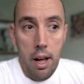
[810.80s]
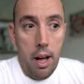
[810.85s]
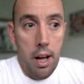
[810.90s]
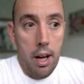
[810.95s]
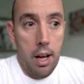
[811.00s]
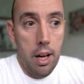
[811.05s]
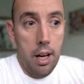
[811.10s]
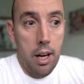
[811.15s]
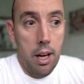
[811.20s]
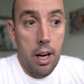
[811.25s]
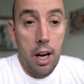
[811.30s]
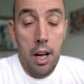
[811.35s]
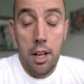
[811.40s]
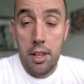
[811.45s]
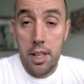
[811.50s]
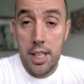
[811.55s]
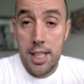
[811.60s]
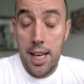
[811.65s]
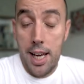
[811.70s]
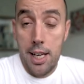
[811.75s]

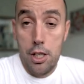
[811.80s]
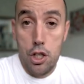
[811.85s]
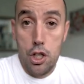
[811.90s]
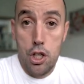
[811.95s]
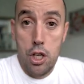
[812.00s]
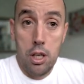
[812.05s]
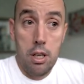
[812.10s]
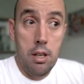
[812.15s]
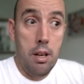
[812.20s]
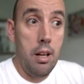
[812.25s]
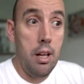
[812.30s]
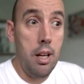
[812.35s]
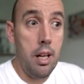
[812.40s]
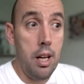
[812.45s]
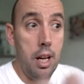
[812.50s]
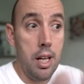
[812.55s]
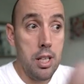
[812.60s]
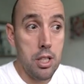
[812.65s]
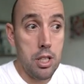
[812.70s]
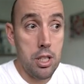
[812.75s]
under tension,
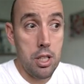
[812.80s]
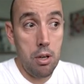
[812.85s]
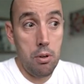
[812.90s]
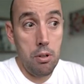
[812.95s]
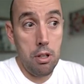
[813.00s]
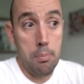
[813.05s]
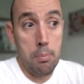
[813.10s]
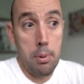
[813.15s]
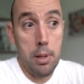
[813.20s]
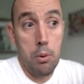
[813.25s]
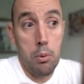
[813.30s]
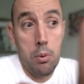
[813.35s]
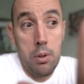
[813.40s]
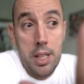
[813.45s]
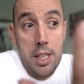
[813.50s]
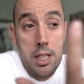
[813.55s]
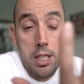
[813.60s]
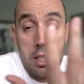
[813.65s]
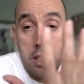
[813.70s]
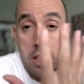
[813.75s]
and so the
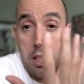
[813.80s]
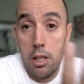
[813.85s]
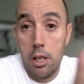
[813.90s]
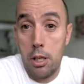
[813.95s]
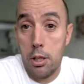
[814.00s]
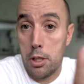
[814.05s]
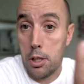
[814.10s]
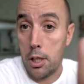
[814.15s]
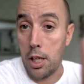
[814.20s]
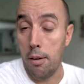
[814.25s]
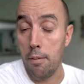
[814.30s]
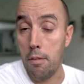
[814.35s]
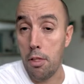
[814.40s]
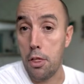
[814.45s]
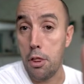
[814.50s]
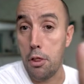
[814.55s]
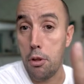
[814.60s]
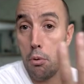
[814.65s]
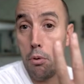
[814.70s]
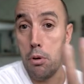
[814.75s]
buildings start to come
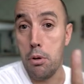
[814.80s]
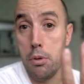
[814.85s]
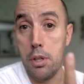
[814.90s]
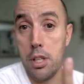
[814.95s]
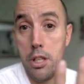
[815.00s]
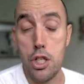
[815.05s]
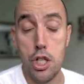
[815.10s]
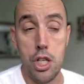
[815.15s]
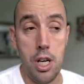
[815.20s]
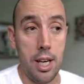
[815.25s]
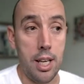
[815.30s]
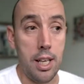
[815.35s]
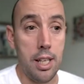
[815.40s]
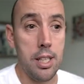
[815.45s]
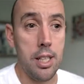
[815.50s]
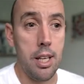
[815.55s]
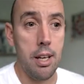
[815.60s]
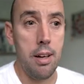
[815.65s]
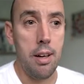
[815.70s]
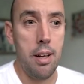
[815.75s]
through the
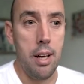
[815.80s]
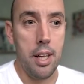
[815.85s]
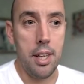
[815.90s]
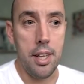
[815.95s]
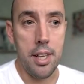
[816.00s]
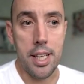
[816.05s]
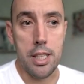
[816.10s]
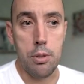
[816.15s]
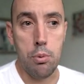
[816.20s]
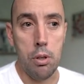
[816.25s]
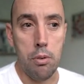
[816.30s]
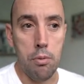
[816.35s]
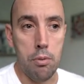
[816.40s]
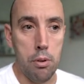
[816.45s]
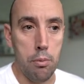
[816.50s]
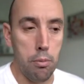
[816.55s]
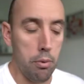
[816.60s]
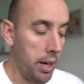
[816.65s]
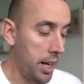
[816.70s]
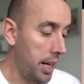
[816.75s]
sheet, and that's what the
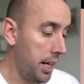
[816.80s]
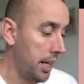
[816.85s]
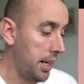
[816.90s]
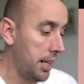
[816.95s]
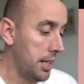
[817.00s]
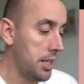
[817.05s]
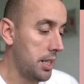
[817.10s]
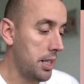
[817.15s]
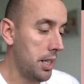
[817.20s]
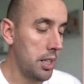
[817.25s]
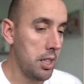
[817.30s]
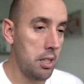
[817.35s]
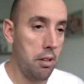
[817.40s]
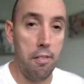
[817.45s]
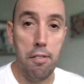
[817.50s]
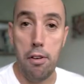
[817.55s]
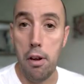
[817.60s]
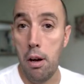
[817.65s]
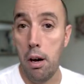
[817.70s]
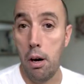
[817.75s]
radius does. So
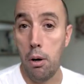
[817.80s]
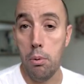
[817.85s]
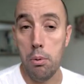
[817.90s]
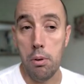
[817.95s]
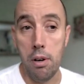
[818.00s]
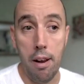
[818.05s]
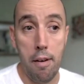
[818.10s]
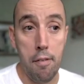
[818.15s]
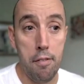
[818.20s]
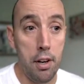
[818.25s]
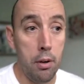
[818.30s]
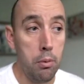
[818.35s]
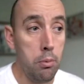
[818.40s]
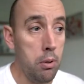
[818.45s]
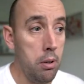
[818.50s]
if you hold left Alt,